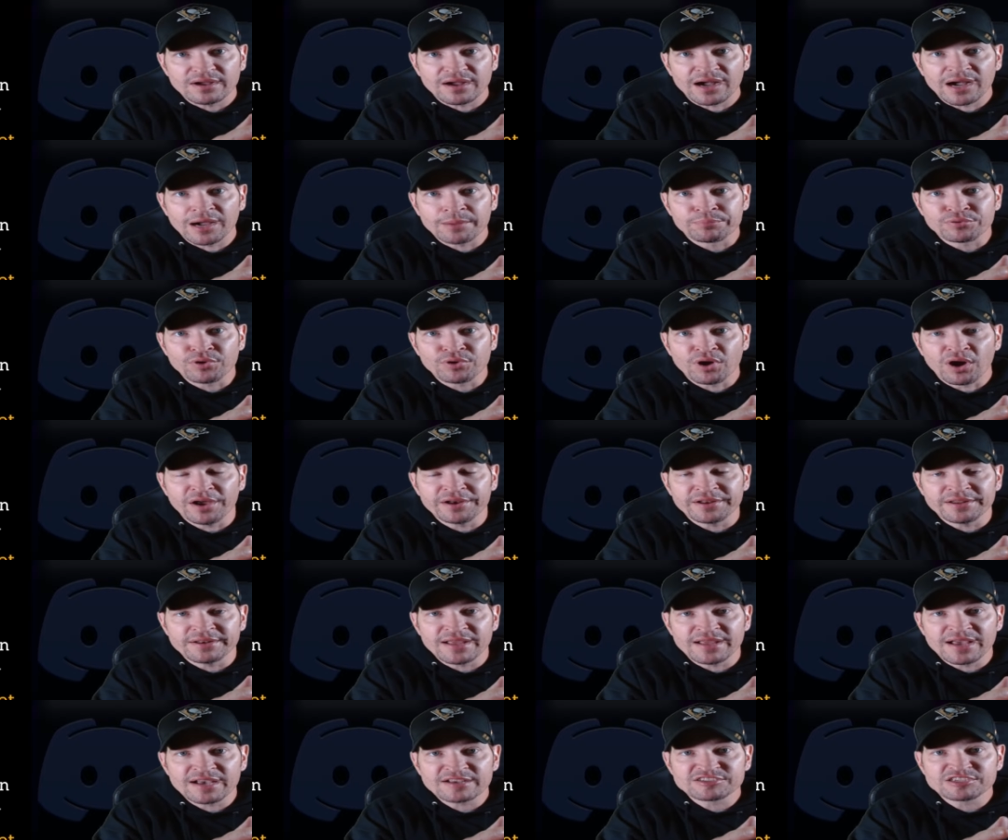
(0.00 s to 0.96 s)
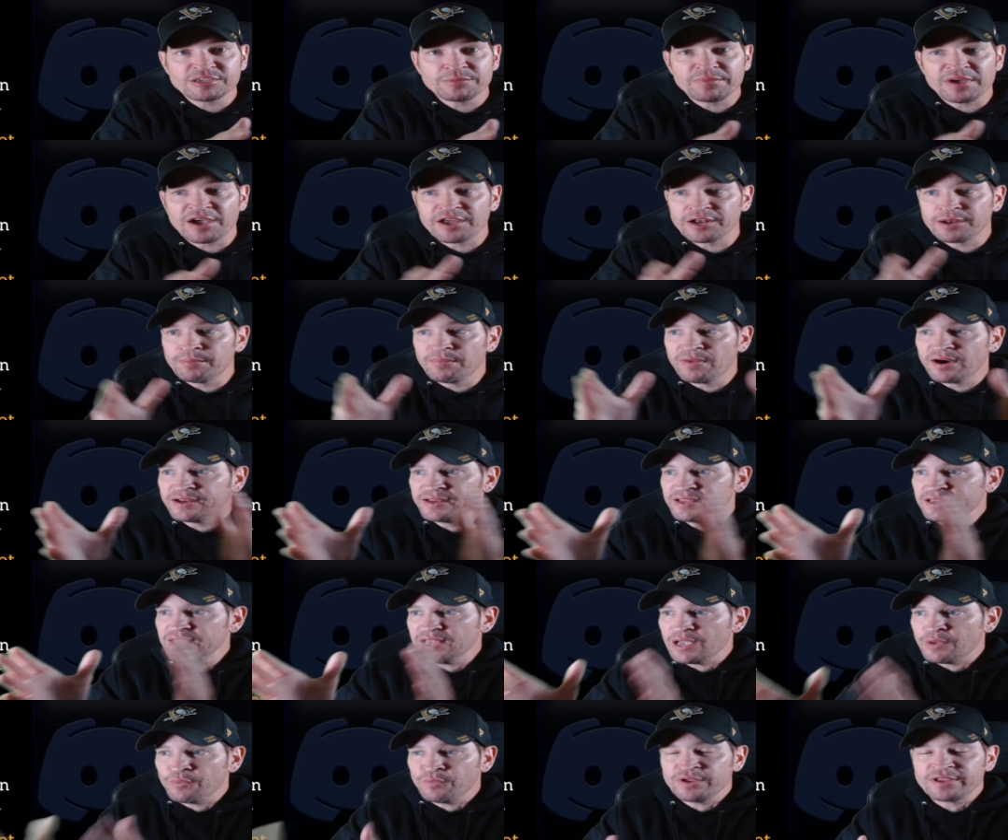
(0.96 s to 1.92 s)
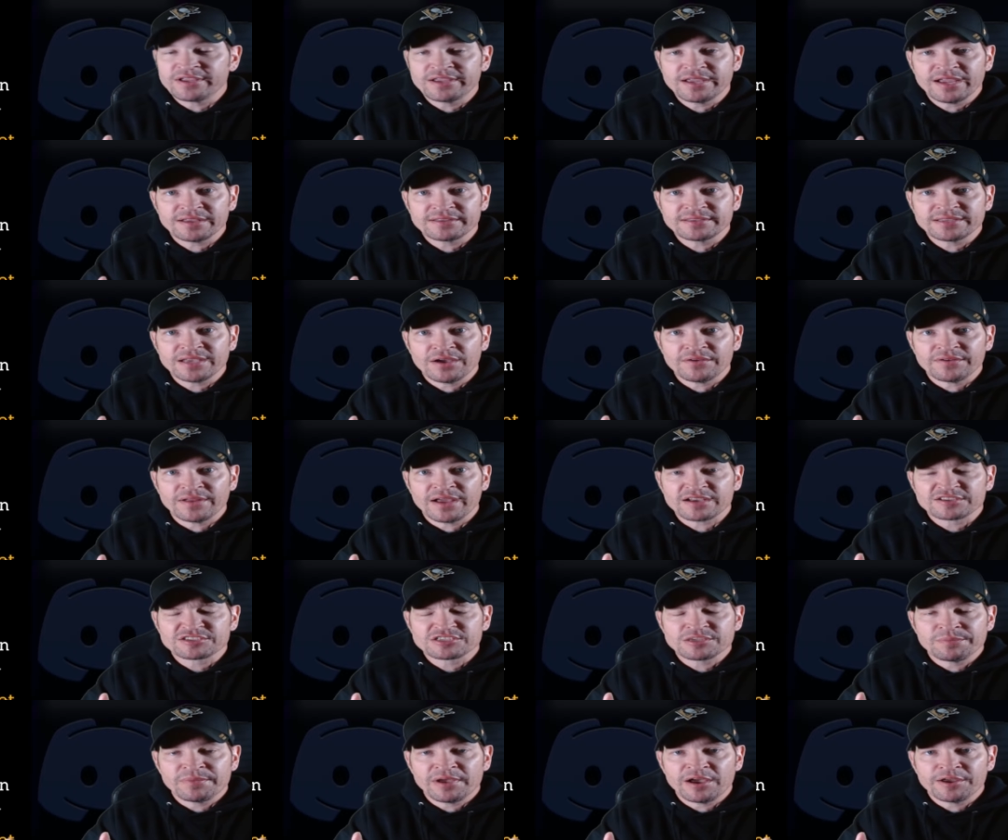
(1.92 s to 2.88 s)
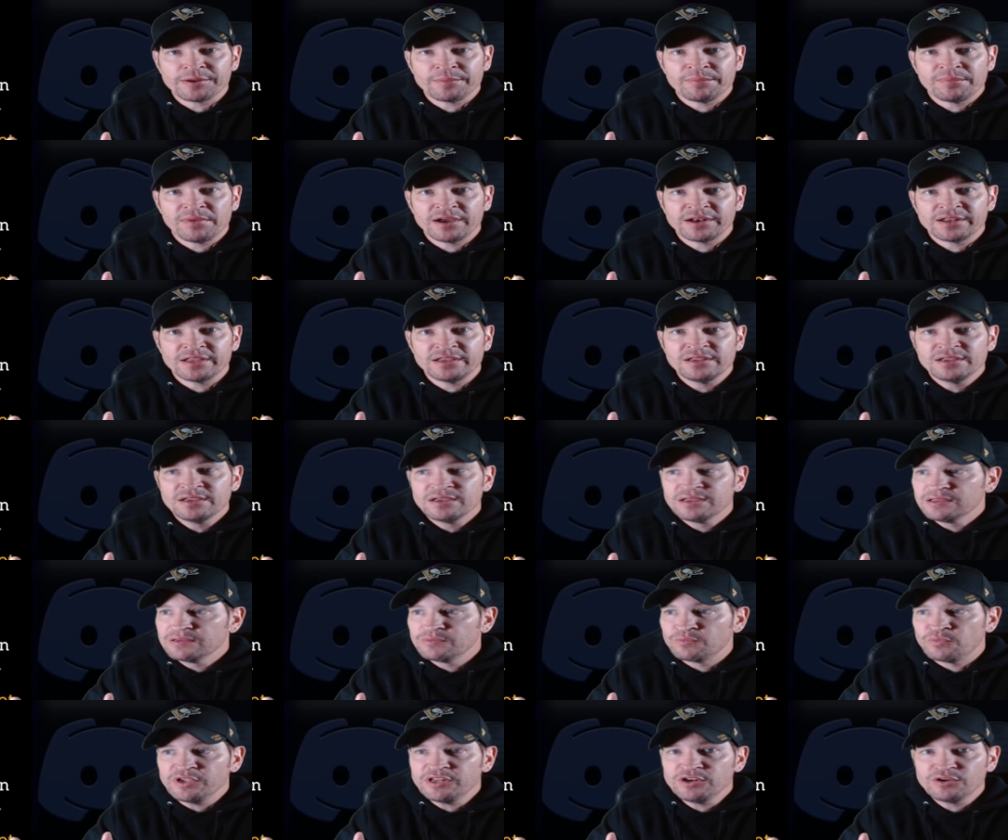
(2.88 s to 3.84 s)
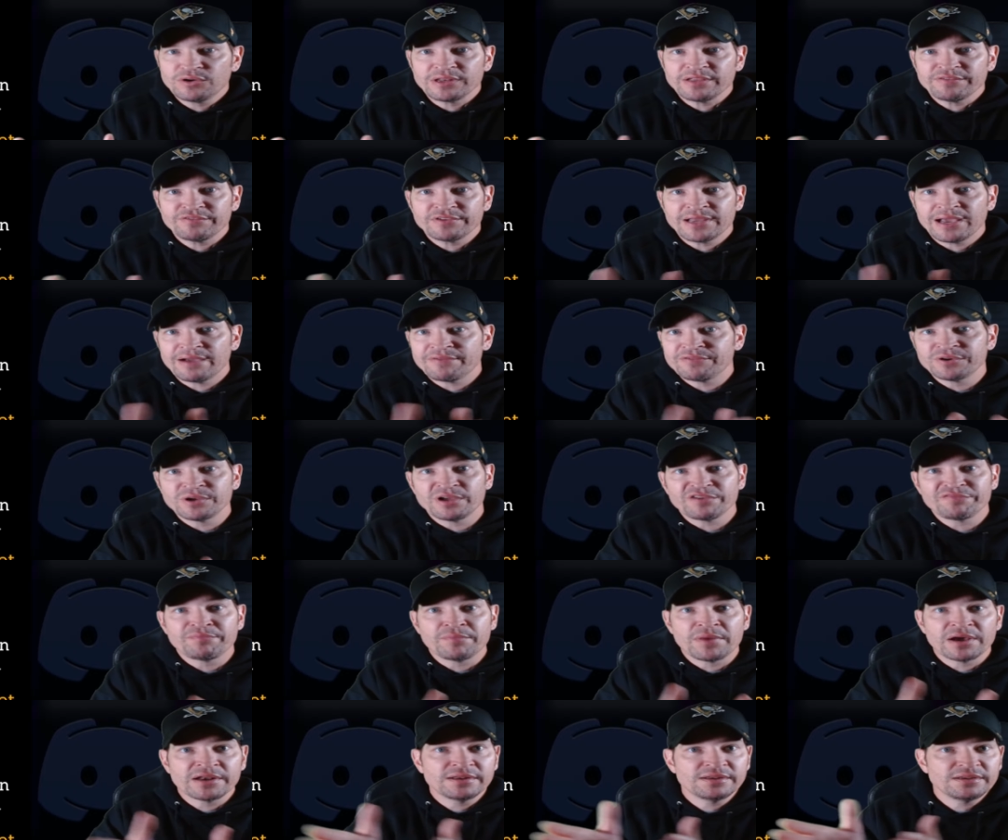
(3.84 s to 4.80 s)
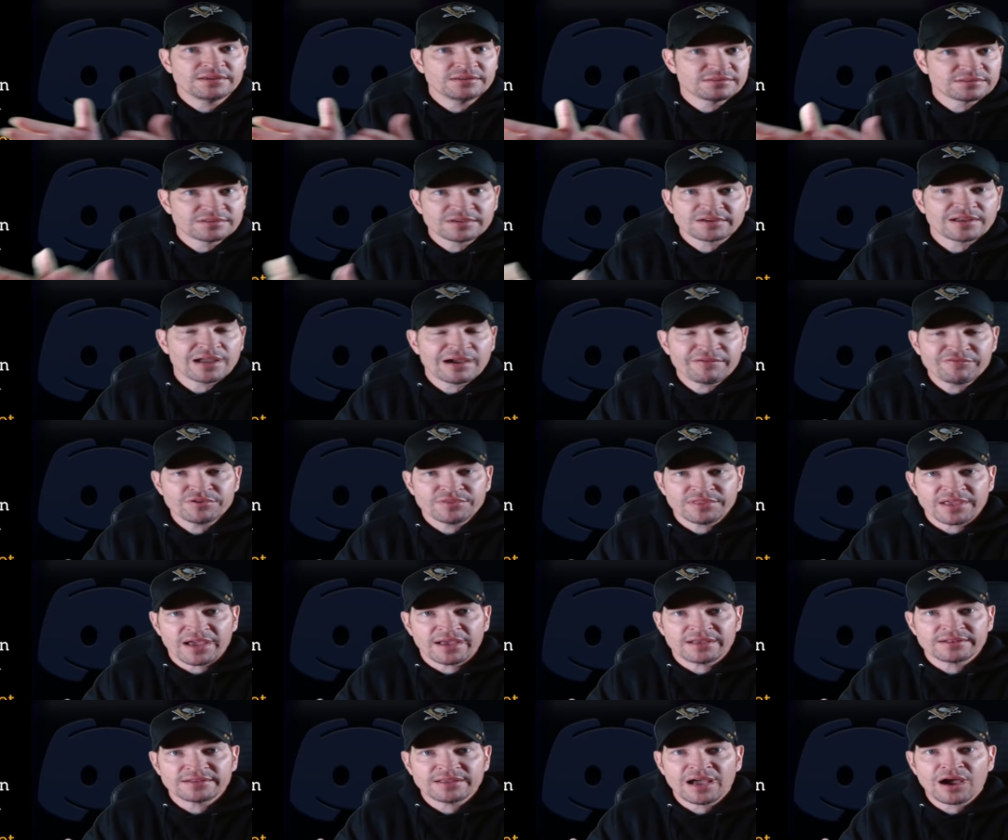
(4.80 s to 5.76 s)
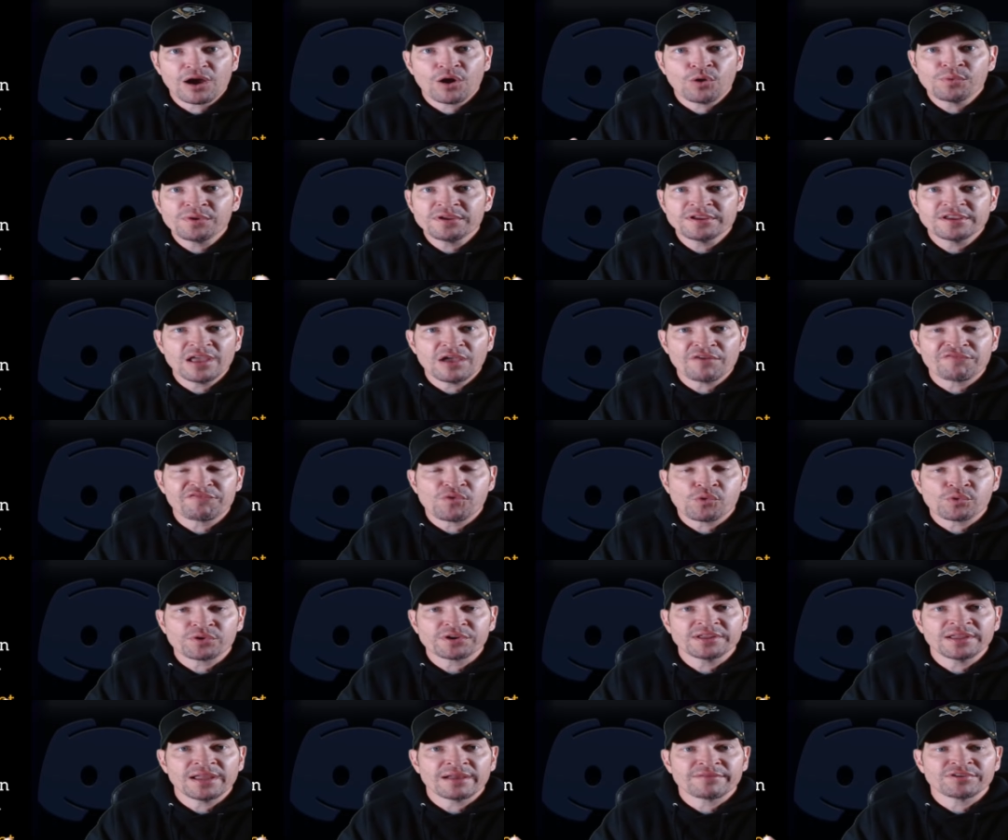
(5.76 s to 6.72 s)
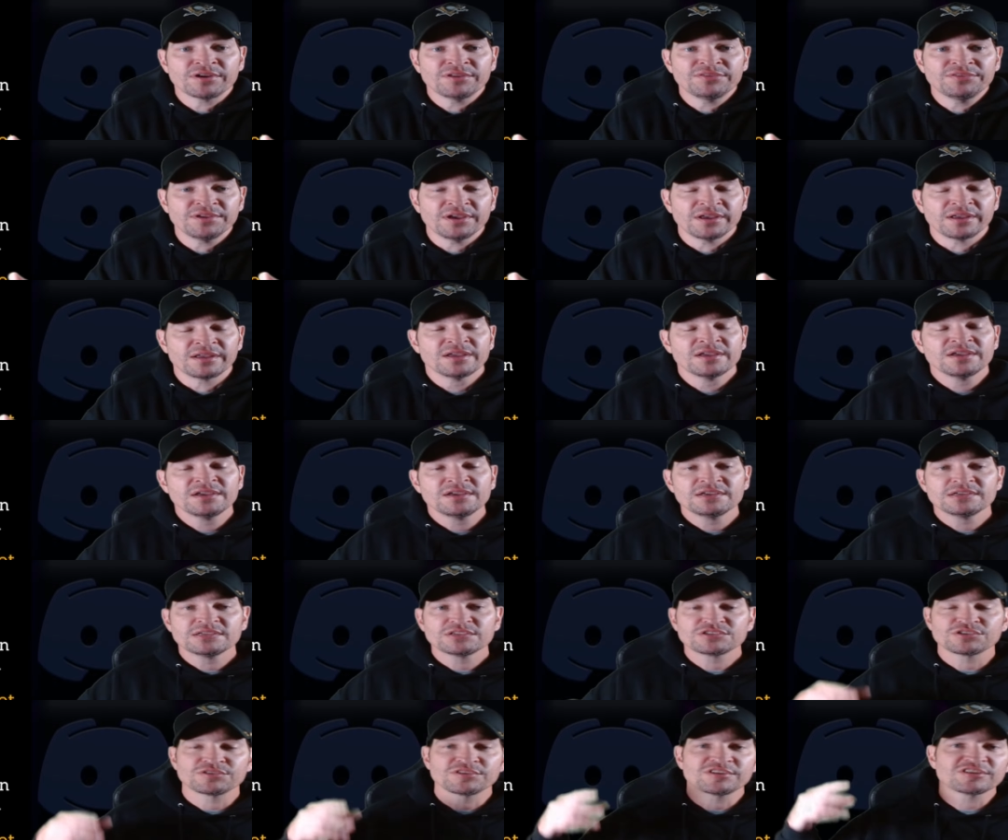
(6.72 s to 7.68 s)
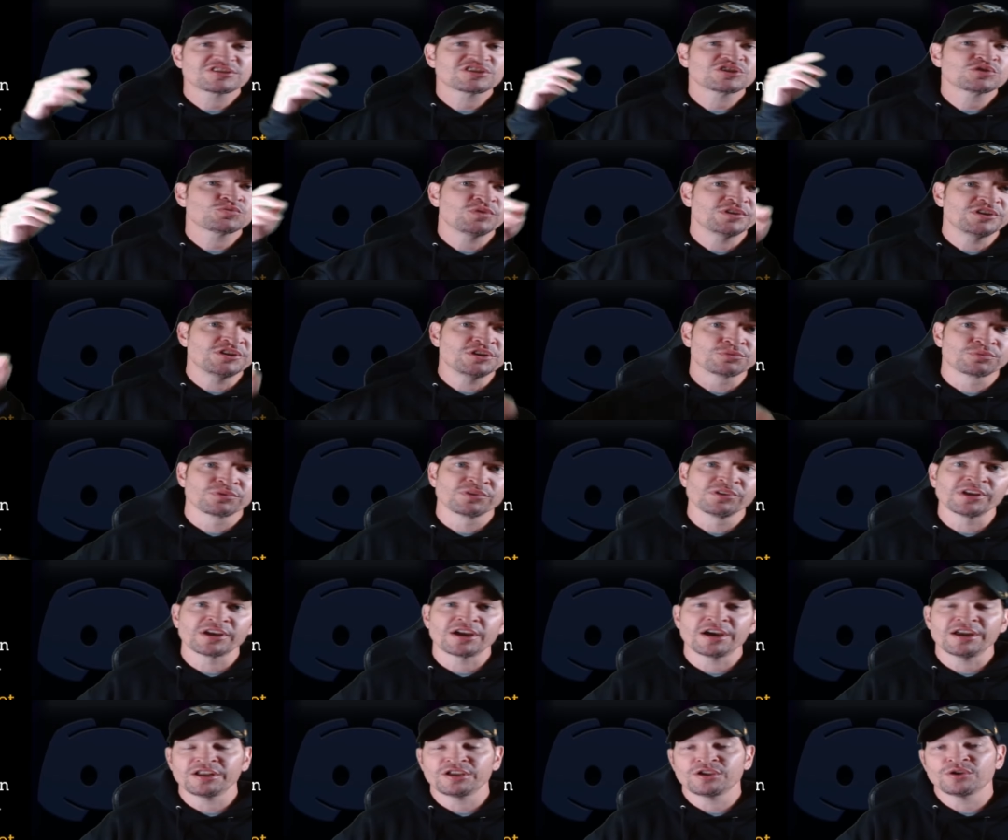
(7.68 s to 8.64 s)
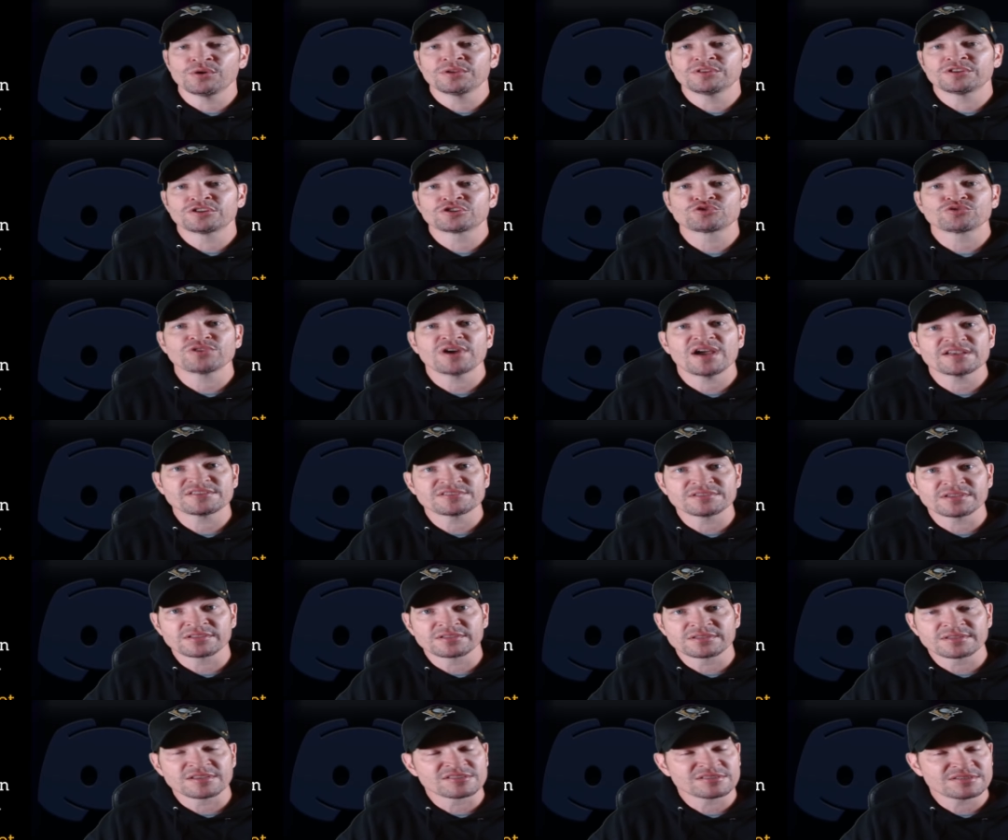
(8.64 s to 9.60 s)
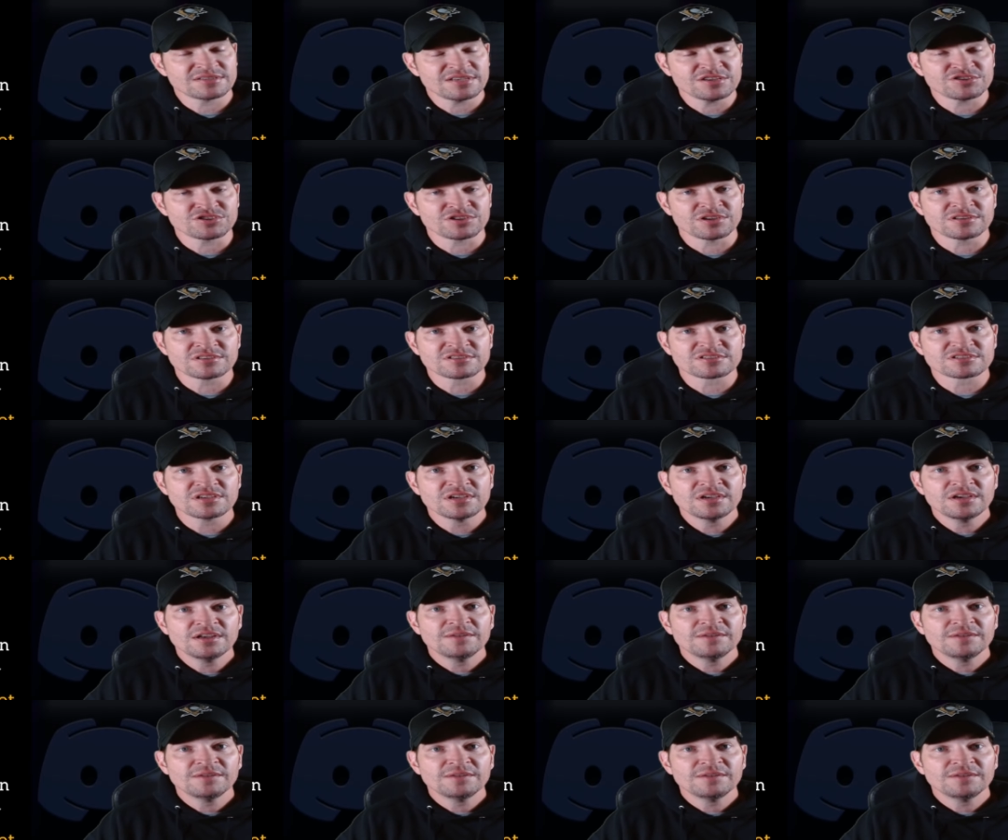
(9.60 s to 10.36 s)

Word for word: I brought in X amount of money and we kicked out X amount of money. We don't even have enough money to cover that. How are we affording everything? So, this is when you really got to go into drastic decisions,